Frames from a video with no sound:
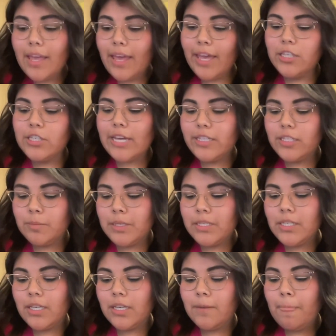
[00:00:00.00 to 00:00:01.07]
Hey,
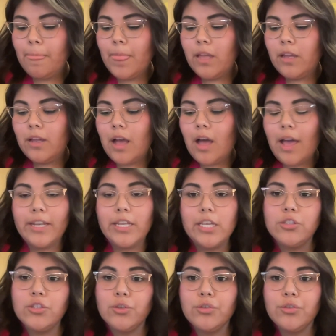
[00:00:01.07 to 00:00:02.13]
ChatGPT, I
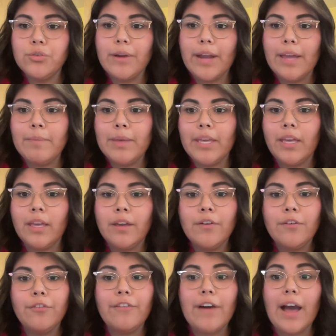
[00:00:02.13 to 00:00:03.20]
need you to write me
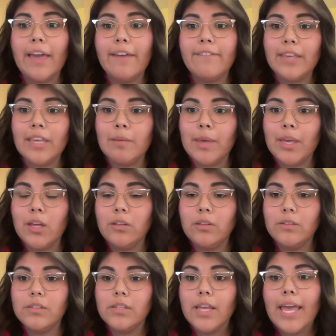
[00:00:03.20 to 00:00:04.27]
5
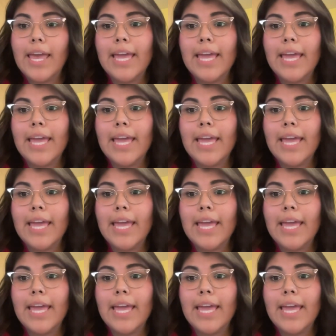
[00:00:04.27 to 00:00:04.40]
emails,